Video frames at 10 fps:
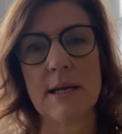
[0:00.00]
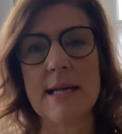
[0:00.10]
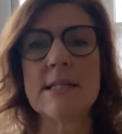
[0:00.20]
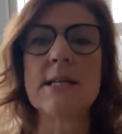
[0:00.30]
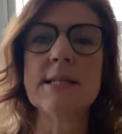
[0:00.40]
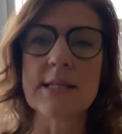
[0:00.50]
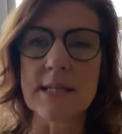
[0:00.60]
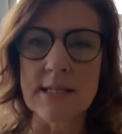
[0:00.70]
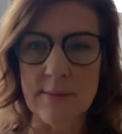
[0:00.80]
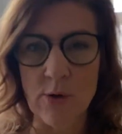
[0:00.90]
Let's
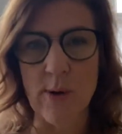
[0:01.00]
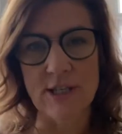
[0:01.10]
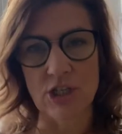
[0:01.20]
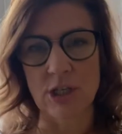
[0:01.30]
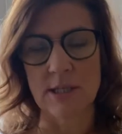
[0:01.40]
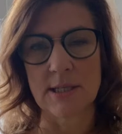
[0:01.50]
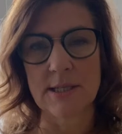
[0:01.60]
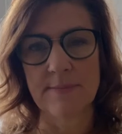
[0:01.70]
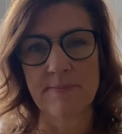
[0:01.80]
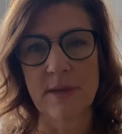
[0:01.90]
consider some
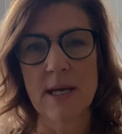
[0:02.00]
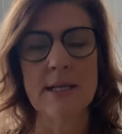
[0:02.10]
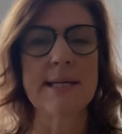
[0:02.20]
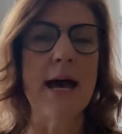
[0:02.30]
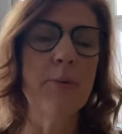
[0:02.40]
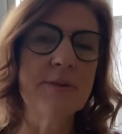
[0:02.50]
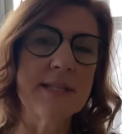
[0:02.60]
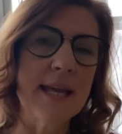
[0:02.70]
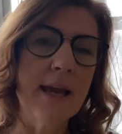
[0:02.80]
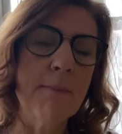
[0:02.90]
questions to help us
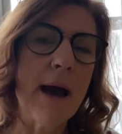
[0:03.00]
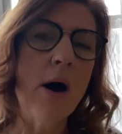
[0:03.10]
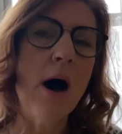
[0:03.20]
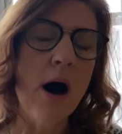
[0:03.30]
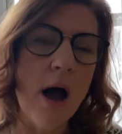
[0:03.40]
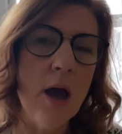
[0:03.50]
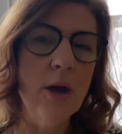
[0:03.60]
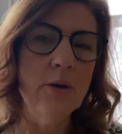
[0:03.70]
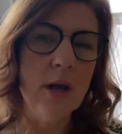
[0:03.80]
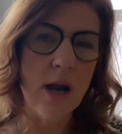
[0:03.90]
think about our
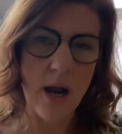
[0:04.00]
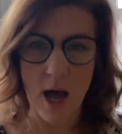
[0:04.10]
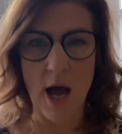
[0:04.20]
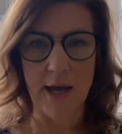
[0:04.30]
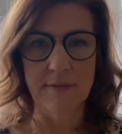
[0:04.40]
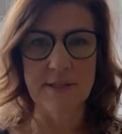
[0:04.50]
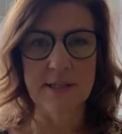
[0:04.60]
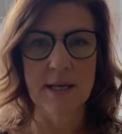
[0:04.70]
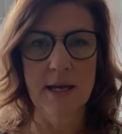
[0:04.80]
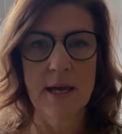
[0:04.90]
own
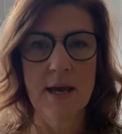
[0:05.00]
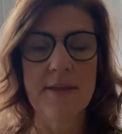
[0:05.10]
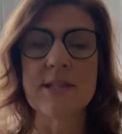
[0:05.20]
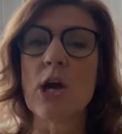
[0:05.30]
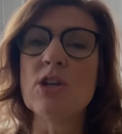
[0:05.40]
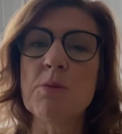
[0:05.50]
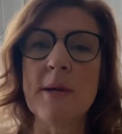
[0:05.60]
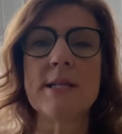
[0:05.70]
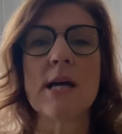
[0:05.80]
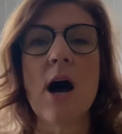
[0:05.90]
lives. There's going to
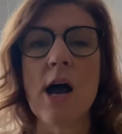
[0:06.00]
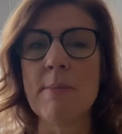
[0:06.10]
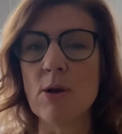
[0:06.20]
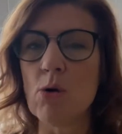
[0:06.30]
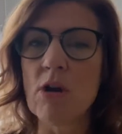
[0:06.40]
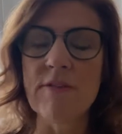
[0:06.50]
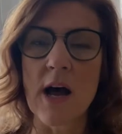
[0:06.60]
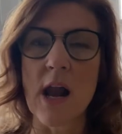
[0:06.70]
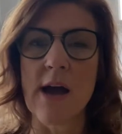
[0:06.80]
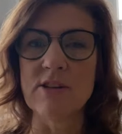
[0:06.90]
be a time in all of
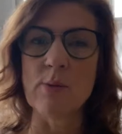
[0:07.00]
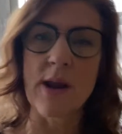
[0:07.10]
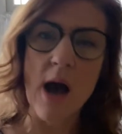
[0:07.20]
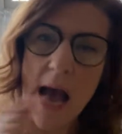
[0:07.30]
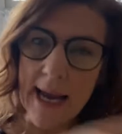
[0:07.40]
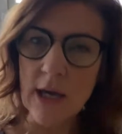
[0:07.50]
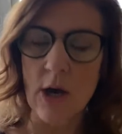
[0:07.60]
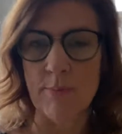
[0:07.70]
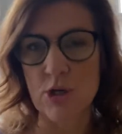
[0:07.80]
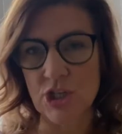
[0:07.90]
our lives when our
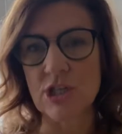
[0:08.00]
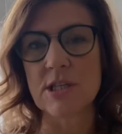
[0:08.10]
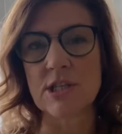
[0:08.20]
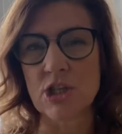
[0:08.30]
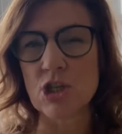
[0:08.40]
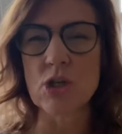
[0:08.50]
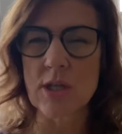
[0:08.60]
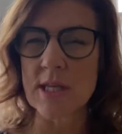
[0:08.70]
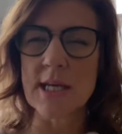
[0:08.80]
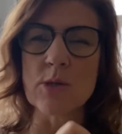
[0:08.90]
anger pushes us to do
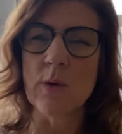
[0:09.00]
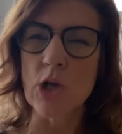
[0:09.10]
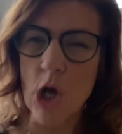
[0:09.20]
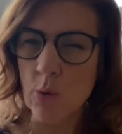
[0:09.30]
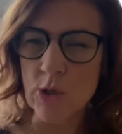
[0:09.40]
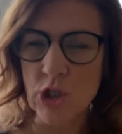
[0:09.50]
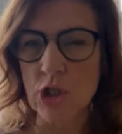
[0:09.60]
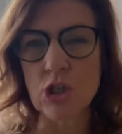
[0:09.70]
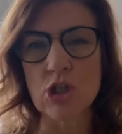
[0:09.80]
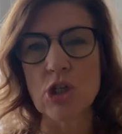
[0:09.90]
the things we know we
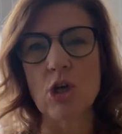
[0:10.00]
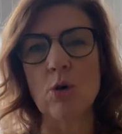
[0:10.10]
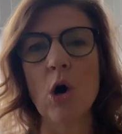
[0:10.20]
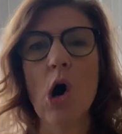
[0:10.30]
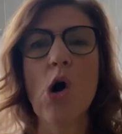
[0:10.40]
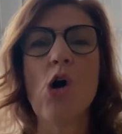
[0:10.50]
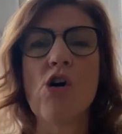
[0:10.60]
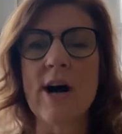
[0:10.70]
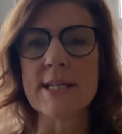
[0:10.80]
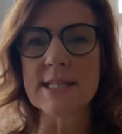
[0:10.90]
shouldn't do,
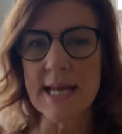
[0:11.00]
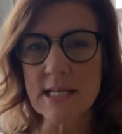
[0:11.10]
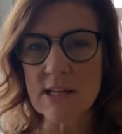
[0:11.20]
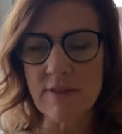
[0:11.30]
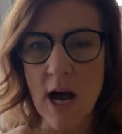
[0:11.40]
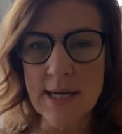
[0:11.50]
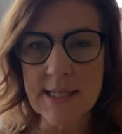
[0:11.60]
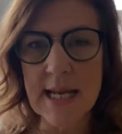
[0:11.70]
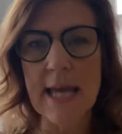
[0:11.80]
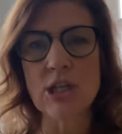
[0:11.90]
or our sense of
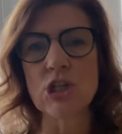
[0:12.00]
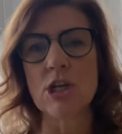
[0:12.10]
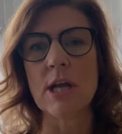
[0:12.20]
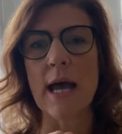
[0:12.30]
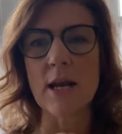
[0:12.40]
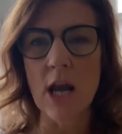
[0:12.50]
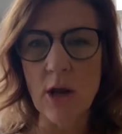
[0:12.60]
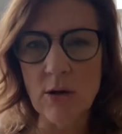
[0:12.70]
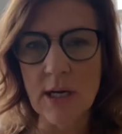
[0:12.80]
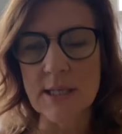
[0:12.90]
isolation and
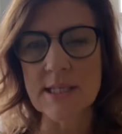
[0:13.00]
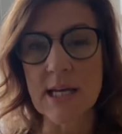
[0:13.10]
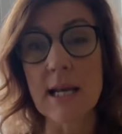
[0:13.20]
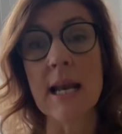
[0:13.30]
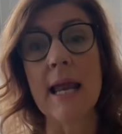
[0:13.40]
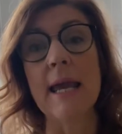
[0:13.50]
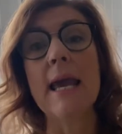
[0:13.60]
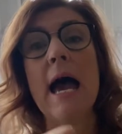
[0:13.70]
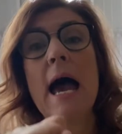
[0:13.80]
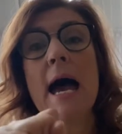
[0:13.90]
loneliness
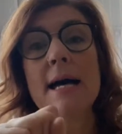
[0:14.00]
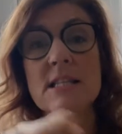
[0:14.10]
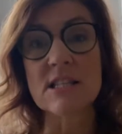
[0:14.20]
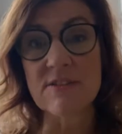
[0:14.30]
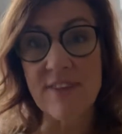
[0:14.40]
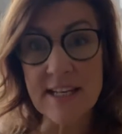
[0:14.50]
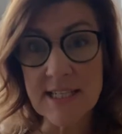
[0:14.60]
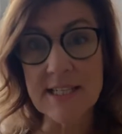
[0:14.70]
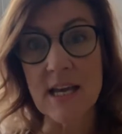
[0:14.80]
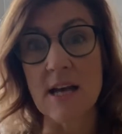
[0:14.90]
suddenly has us
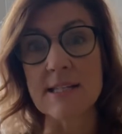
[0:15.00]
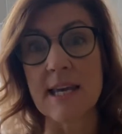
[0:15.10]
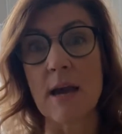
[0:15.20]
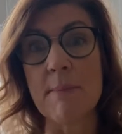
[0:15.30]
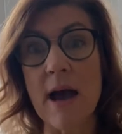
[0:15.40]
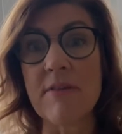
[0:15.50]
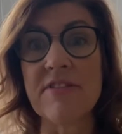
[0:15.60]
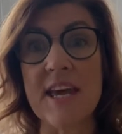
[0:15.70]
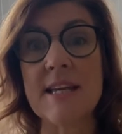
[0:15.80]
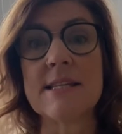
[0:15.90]
fantasizing about
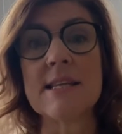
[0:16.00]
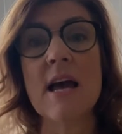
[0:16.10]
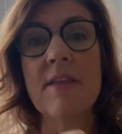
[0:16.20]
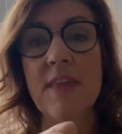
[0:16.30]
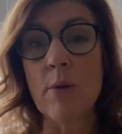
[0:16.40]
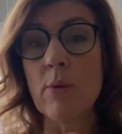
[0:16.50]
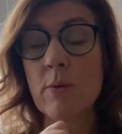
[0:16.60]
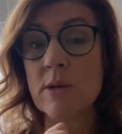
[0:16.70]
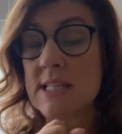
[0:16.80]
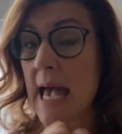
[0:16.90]
things that we
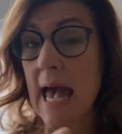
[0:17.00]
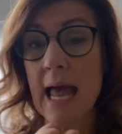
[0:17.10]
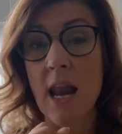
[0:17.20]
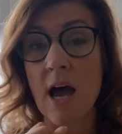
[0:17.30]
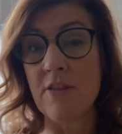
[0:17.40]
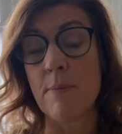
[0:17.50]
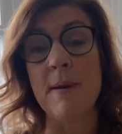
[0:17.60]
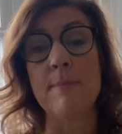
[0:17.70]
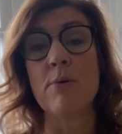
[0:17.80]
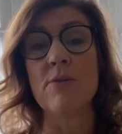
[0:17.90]
would tell other
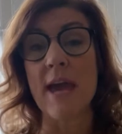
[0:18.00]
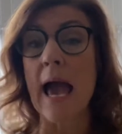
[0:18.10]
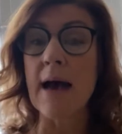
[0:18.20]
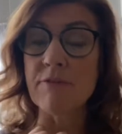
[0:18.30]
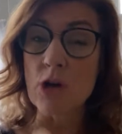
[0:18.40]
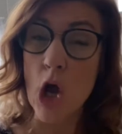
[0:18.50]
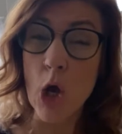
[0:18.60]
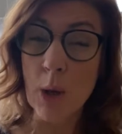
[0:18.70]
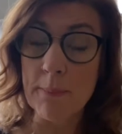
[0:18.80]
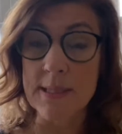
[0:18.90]
people they have
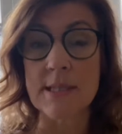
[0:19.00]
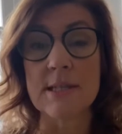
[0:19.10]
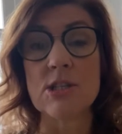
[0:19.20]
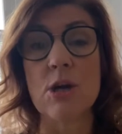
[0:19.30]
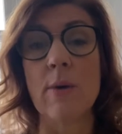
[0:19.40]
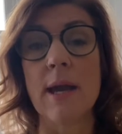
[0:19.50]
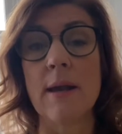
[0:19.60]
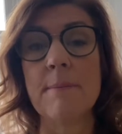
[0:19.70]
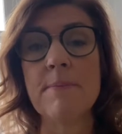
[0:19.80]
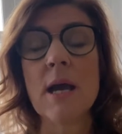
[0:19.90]
no business
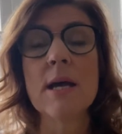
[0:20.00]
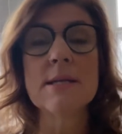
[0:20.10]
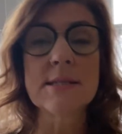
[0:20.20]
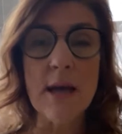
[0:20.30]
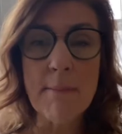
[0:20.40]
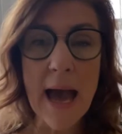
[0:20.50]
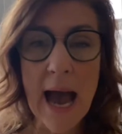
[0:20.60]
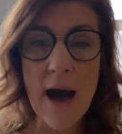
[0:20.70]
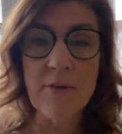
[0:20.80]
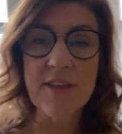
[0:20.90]
doing.
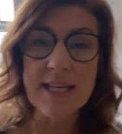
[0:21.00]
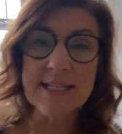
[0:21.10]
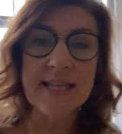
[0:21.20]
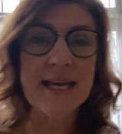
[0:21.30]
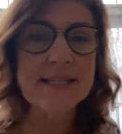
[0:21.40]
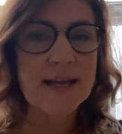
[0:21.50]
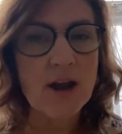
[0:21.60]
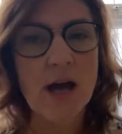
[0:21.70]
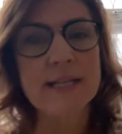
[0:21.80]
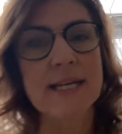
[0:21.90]
Somehow these things and
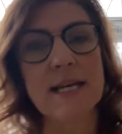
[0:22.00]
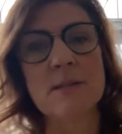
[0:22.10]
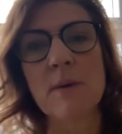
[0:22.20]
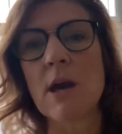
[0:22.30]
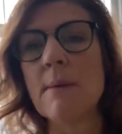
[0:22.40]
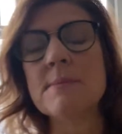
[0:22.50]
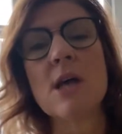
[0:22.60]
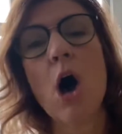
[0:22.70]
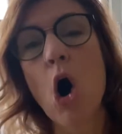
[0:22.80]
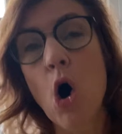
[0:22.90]
ideas becomes
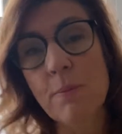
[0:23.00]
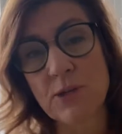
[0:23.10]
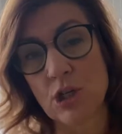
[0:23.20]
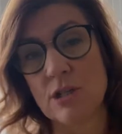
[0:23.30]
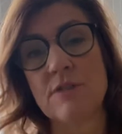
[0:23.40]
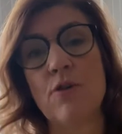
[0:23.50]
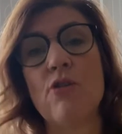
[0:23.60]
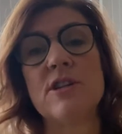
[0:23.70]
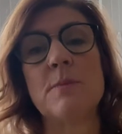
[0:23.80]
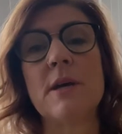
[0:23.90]
options
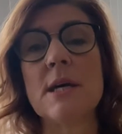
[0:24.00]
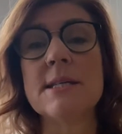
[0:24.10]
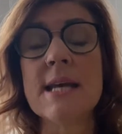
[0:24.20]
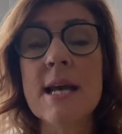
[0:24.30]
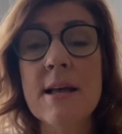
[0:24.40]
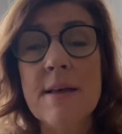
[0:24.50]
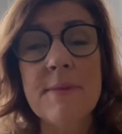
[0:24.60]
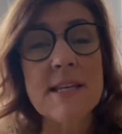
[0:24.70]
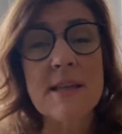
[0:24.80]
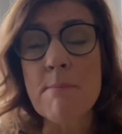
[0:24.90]
for us because
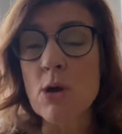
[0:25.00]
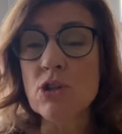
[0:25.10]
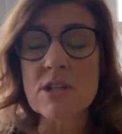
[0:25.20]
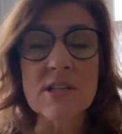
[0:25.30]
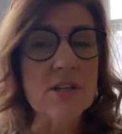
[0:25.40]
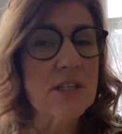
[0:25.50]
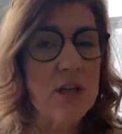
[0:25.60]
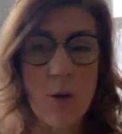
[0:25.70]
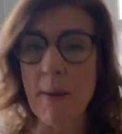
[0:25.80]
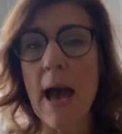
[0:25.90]
these emotions are
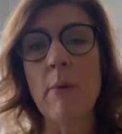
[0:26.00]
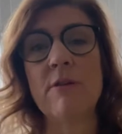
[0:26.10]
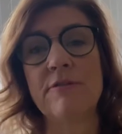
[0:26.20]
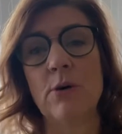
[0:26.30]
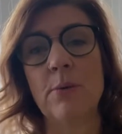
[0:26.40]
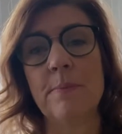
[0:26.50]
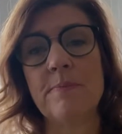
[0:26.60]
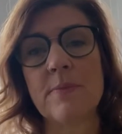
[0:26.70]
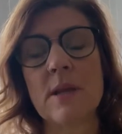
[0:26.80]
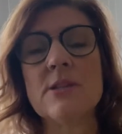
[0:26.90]
so powerful.
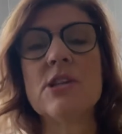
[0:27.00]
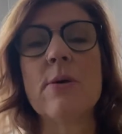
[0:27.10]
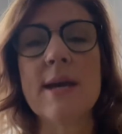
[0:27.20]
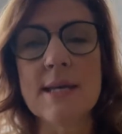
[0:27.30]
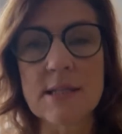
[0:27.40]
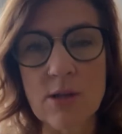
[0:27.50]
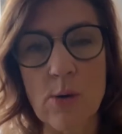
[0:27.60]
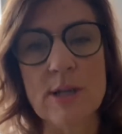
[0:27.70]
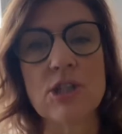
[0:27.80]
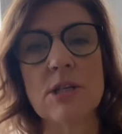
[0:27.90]
So here's the
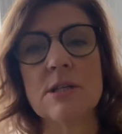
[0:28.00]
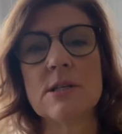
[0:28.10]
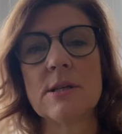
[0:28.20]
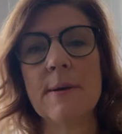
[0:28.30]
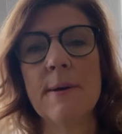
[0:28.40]
questions.